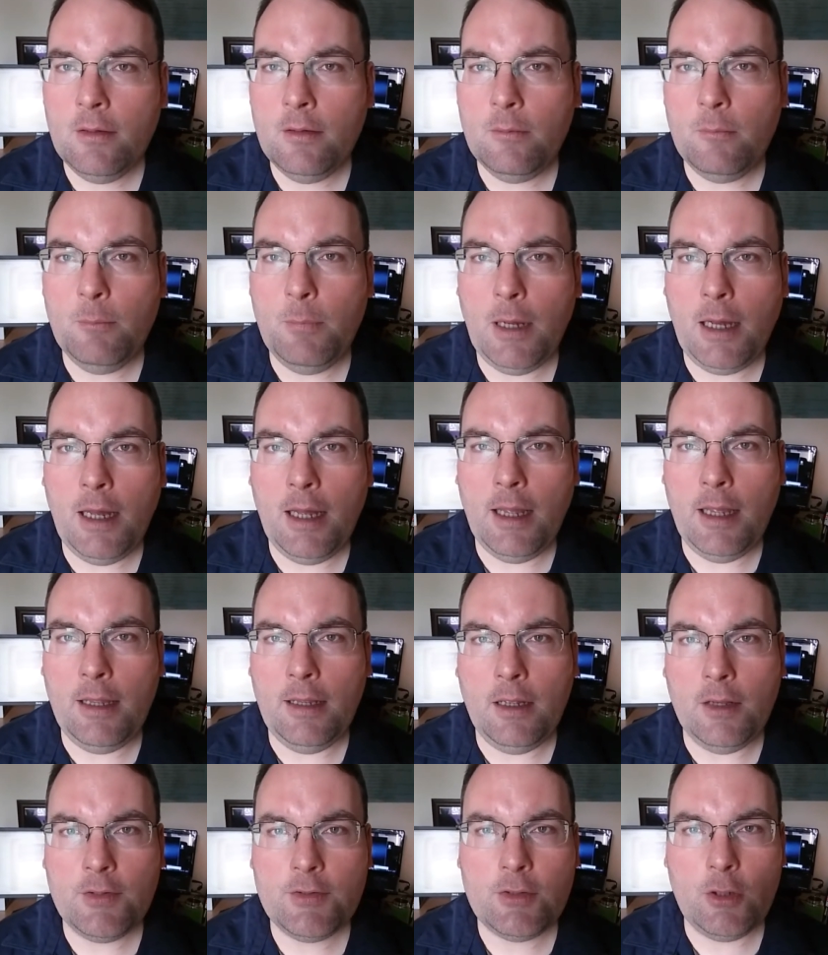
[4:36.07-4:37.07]
by
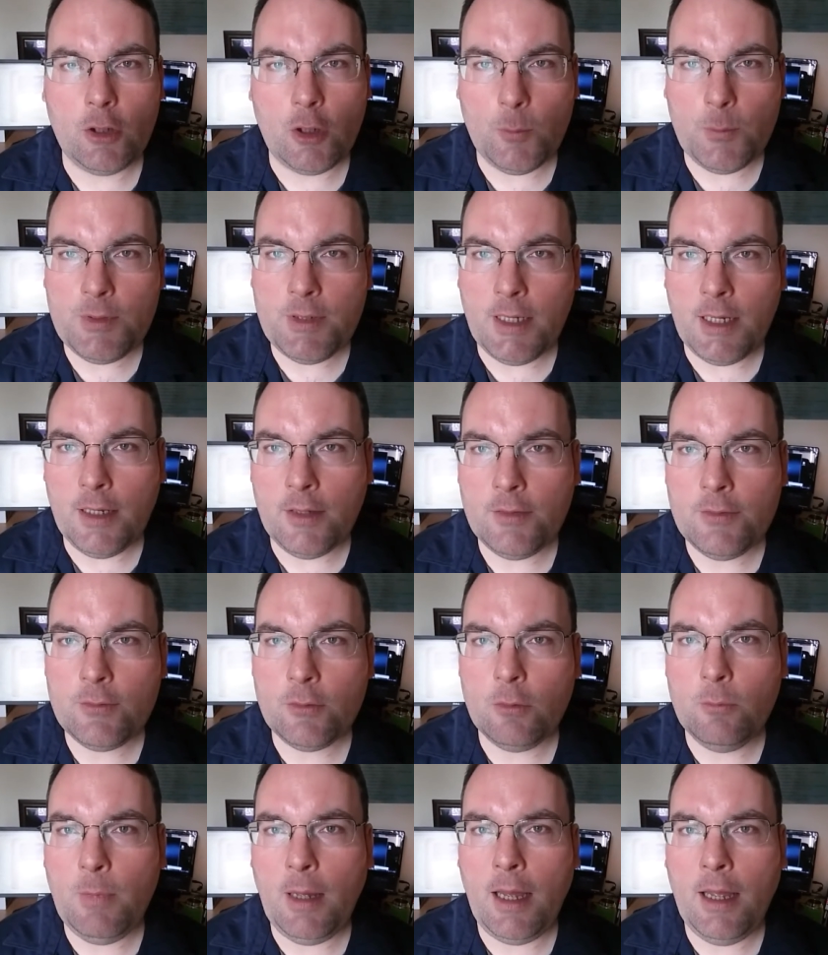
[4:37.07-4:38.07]
a circumstance
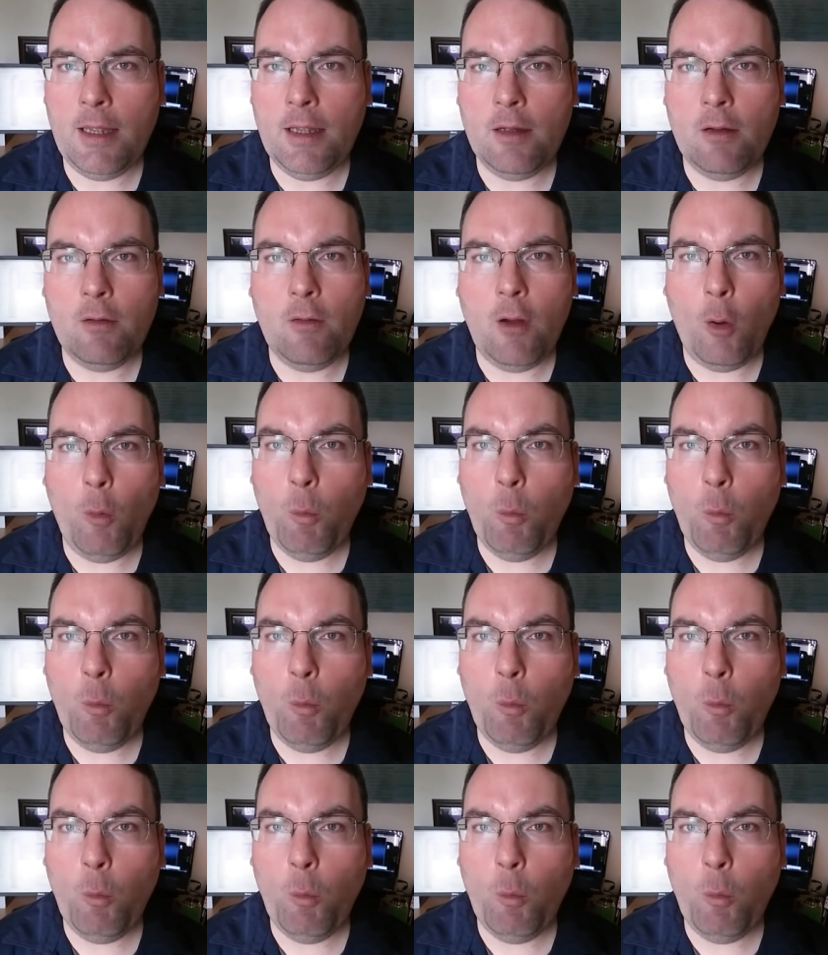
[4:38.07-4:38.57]
or by a